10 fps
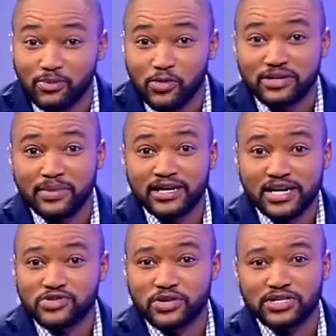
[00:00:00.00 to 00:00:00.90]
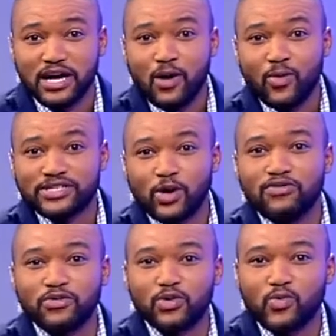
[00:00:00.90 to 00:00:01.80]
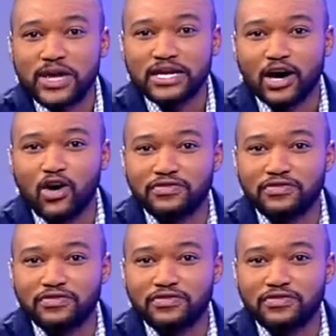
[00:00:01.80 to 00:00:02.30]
Now, Modi Mining, as you heard, was the overall winner